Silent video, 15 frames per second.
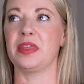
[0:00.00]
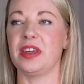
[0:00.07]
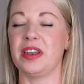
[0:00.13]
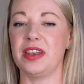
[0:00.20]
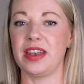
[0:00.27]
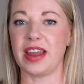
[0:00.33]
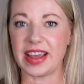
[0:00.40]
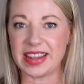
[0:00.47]
The
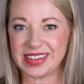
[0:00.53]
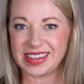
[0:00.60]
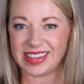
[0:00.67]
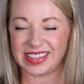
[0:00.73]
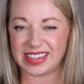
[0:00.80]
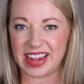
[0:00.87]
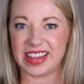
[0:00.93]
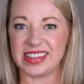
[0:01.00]

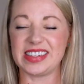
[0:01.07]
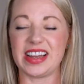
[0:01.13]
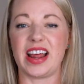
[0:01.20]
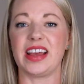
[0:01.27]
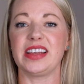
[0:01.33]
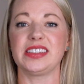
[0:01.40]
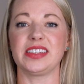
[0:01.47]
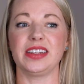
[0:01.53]
nicest days in
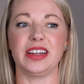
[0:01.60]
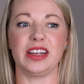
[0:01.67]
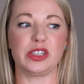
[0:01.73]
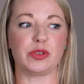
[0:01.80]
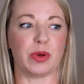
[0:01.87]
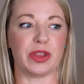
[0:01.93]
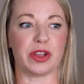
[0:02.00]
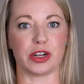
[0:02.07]
Iceland is
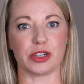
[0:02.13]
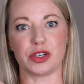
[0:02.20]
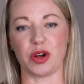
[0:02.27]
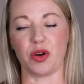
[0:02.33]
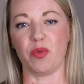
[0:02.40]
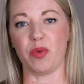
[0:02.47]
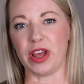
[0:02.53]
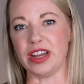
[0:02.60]
when there's no
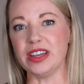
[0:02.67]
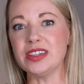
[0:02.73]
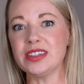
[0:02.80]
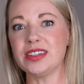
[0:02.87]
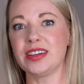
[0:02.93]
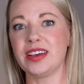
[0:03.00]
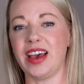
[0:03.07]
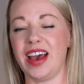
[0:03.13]
wind.